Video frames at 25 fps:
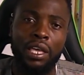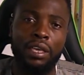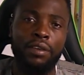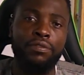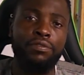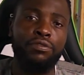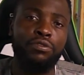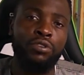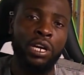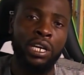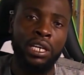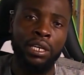
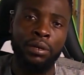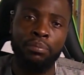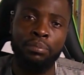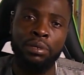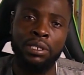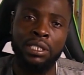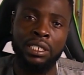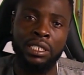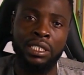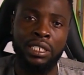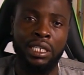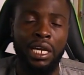If you are a
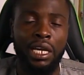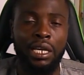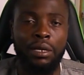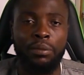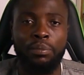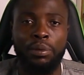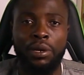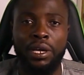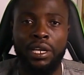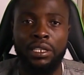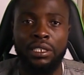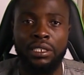busy
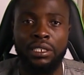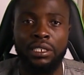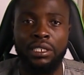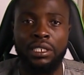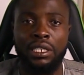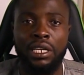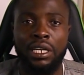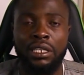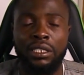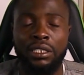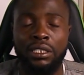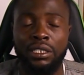type and
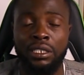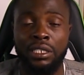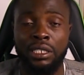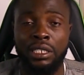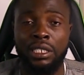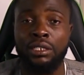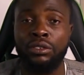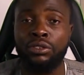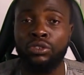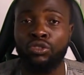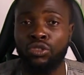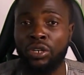
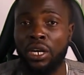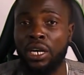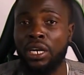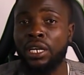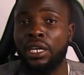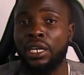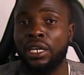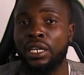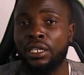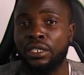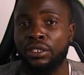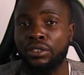still
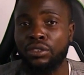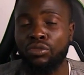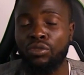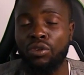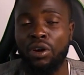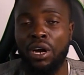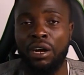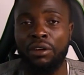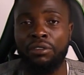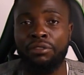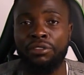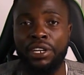struggling
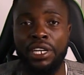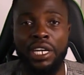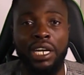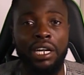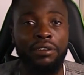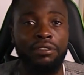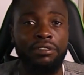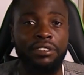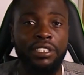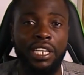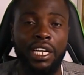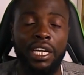to have
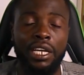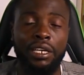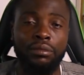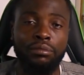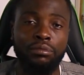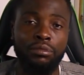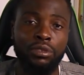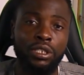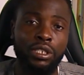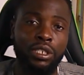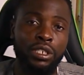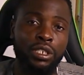enough
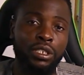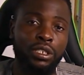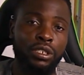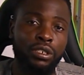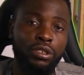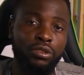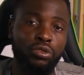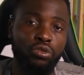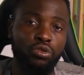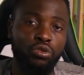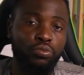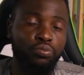time
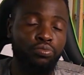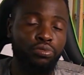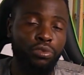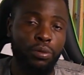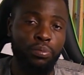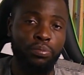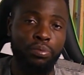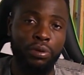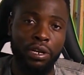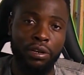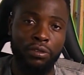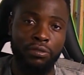to
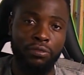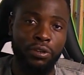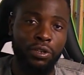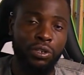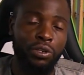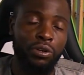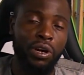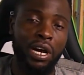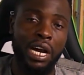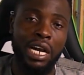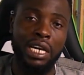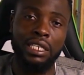prepare
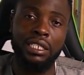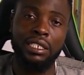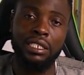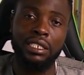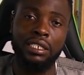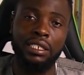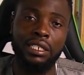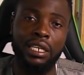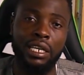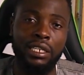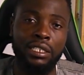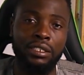for your IT
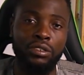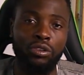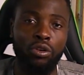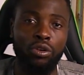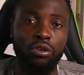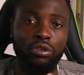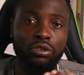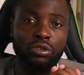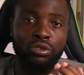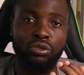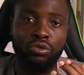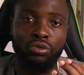set
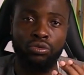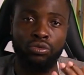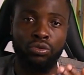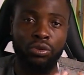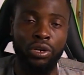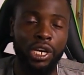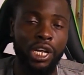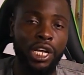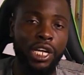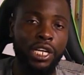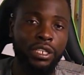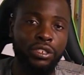or to
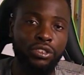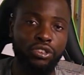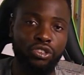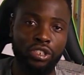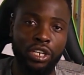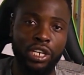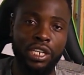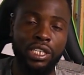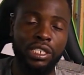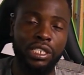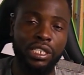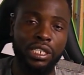learn
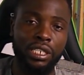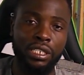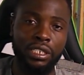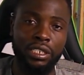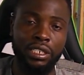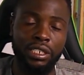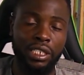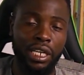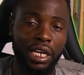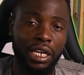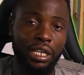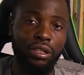
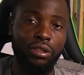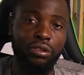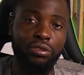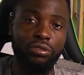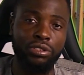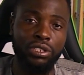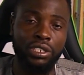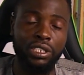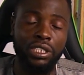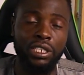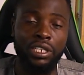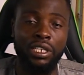trending
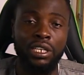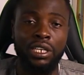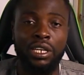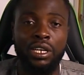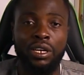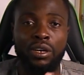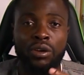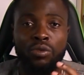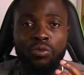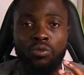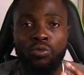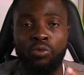technology,
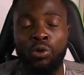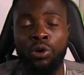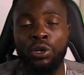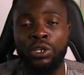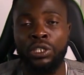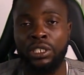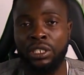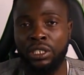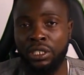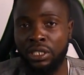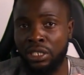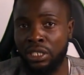
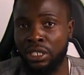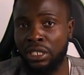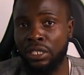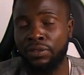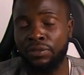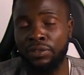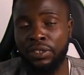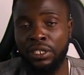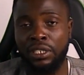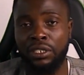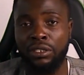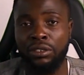watch
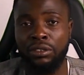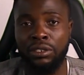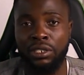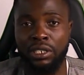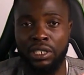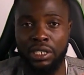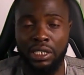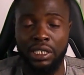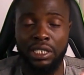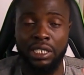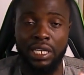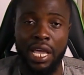this video
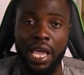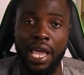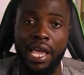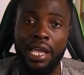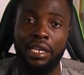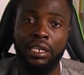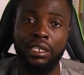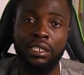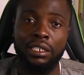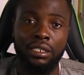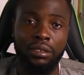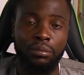to the
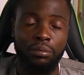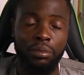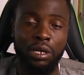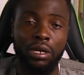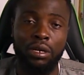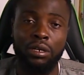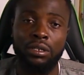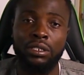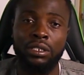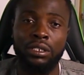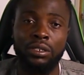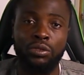end,
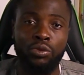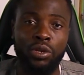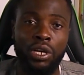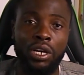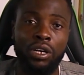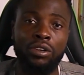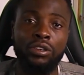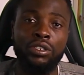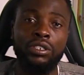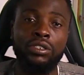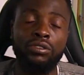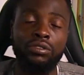because we
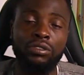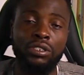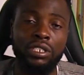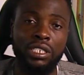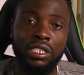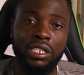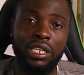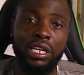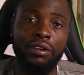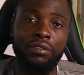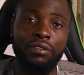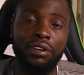are going to
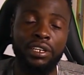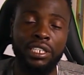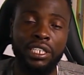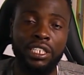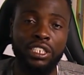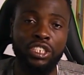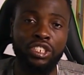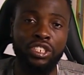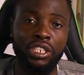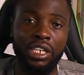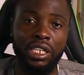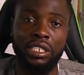discover
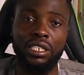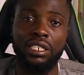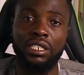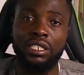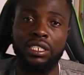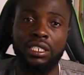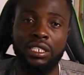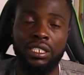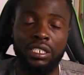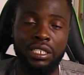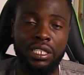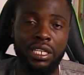the
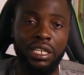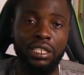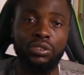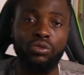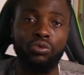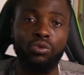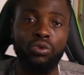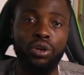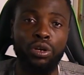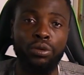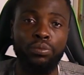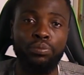strategies
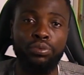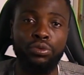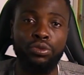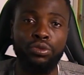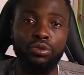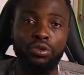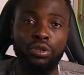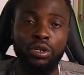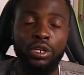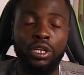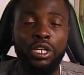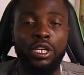that will help
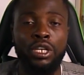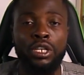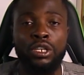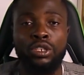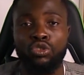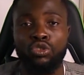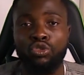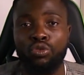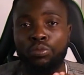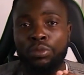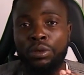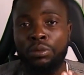you
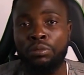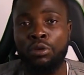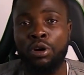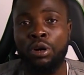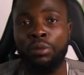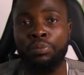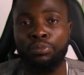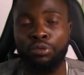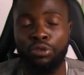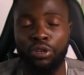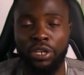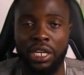to be
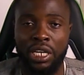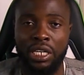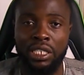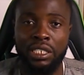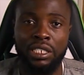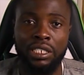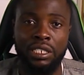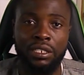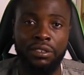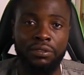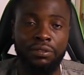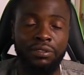more
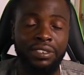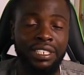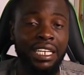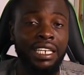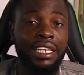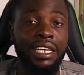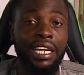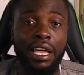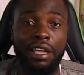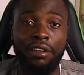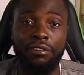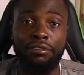productive
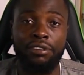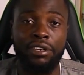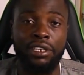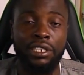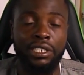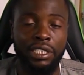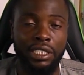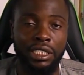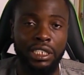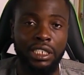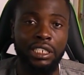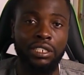than
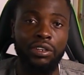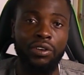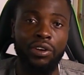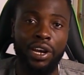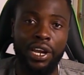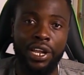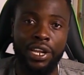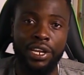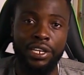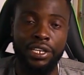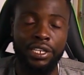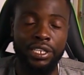ever in your
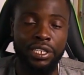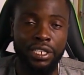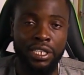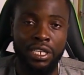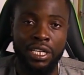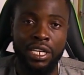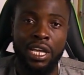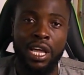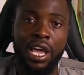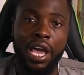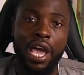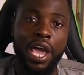learning,
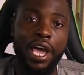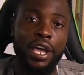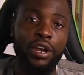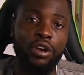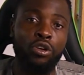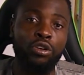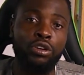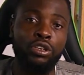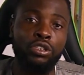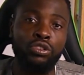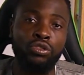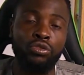
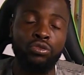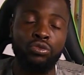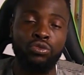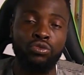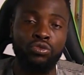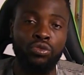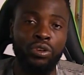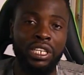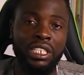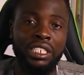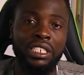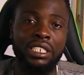and also
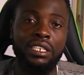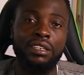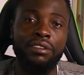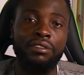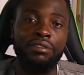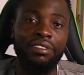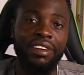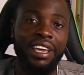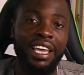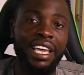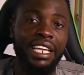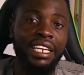to
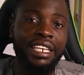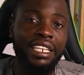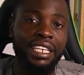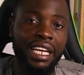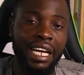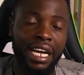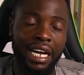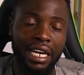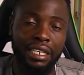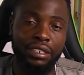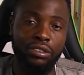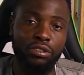achieve any
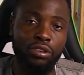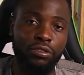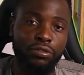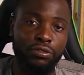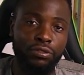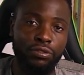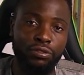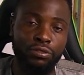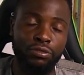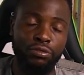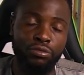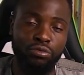kind
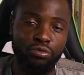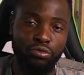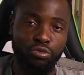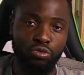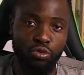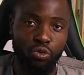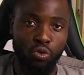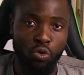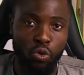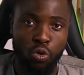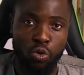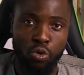of
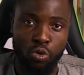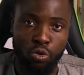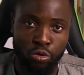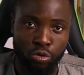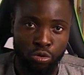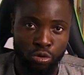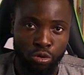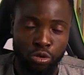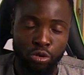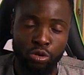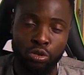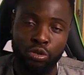goal
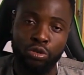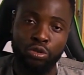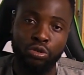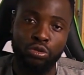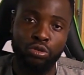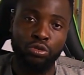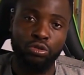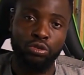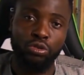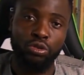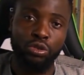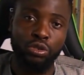
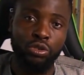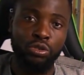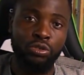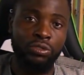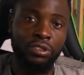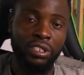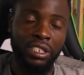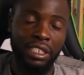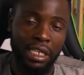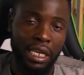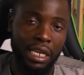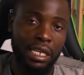
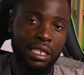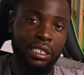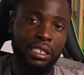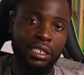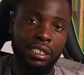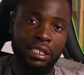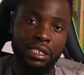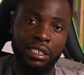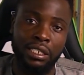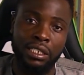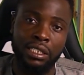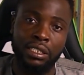you set
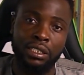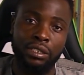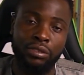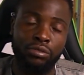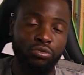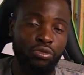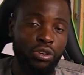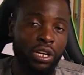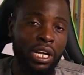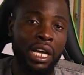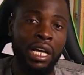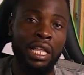
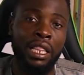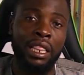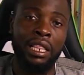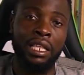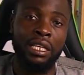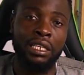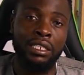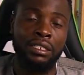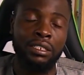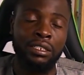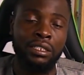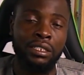
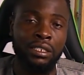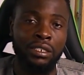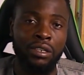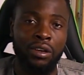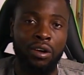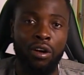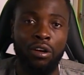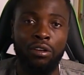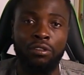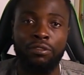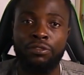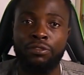
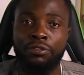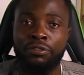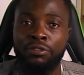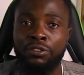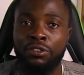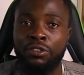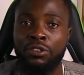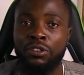regardless of